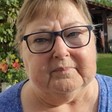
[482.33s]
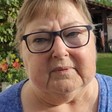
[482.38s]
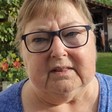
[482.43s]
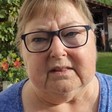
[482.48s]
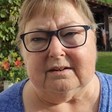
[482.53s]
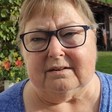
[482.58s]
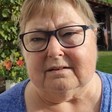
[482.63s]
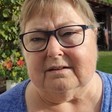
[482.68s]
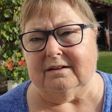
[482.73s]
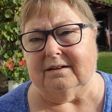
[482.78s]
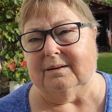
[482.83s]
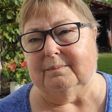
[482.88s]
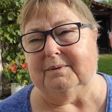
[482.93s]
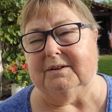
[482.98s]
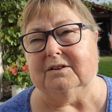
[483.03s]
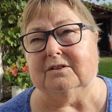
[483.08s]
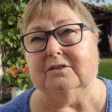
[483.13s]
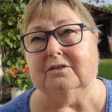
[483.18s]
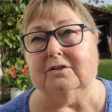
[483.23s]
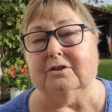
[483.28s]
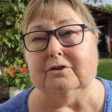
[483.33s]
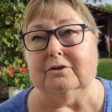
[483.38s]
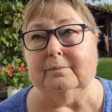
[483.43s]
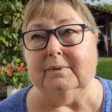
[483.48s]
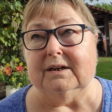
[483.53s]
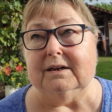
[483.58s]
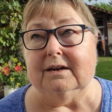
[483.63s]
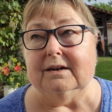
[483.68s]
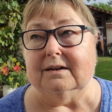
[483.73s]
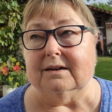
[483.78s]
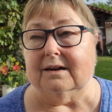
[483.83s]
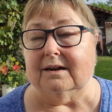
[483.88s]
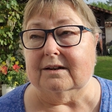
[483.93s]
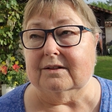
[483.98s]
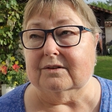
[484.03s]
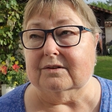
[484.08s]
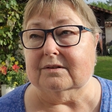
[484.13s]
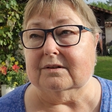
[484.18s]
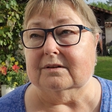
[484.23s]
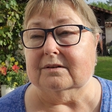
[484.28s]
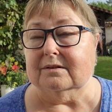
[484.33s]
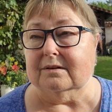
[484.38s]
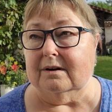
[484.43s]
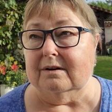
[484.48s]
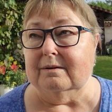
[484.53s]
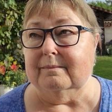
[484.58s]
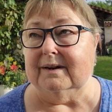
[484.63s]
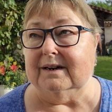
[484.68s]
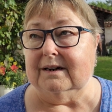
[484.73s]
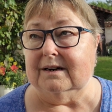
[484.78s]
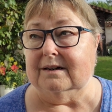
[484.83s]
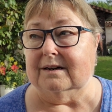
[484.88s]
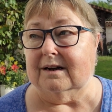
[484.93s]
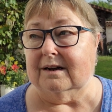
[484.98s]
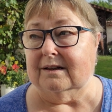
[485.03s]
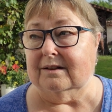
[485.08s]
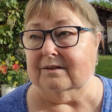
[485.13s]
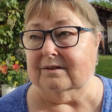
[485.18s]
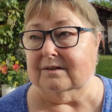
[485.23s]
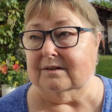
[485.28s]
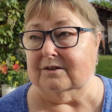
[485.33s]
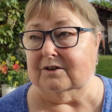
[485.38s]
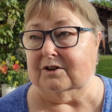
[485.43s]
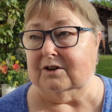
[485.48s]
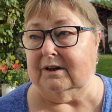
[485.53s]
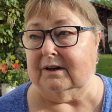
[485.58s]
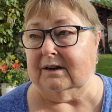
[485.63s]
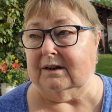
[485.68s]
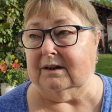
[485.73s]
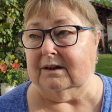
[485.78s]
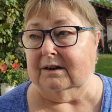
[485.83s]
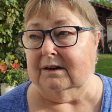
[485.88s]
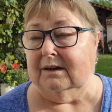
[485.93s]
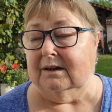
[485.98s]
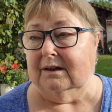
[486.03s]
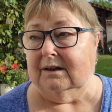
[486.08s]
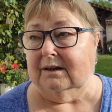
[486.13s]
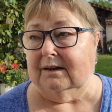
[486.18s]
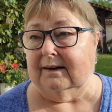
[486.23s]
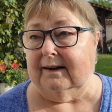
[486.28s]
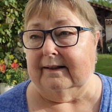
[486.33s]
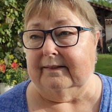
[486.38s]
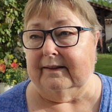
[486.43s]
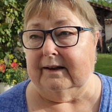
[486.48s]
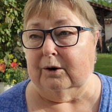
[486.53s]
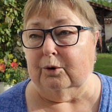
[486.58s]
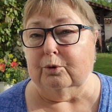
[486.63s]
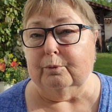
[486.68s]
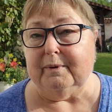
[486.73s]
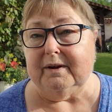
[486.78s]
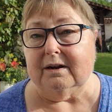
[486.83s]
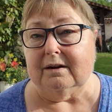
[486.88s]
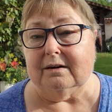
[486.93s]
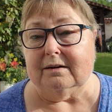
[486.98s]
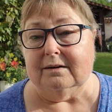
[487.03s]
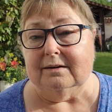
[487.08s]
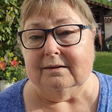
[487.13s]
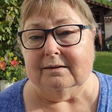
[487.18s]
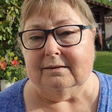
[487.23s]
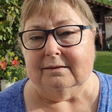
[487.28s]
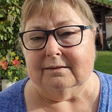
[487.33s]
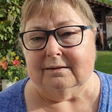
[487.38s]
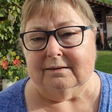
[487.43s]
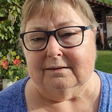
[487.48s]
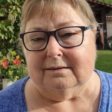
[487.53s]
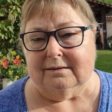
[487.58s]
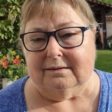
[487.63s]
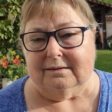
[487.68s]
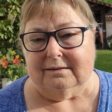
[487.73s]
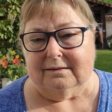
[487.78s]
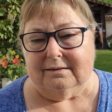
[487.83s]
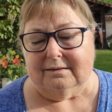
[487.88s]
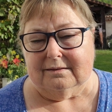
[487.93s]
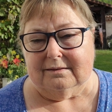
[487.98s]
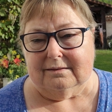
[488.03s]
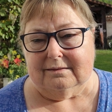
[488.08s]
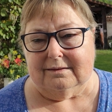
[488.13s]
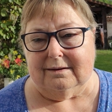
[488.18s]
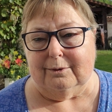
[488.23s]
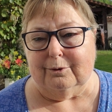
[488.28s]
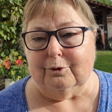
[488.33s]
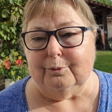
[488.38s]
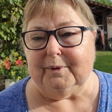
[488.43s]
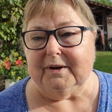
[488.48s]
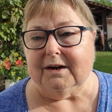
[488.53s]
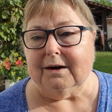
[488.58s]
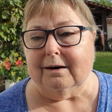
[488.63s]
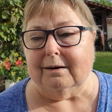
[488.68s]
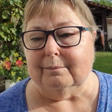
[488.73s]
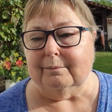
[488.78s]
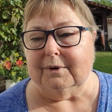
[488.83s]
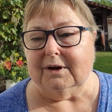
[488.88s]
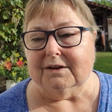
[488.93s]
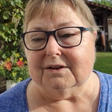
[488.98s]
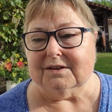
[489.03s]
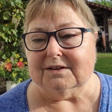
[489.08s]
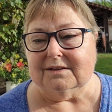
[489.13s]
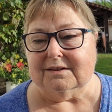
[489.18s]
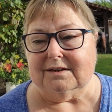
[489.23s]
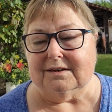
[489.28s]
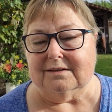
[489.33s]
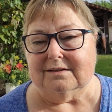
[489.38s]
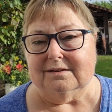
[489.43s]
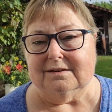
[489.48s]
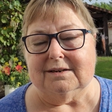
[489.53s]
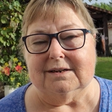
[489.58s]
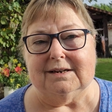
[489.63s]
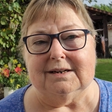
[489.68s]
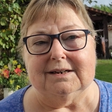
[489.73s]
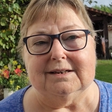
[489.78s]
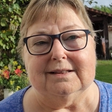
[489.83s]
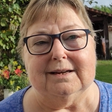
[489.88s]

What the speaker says: There's going to be so many deaths this year, and they'll all be hidden. They'll all become a statistic.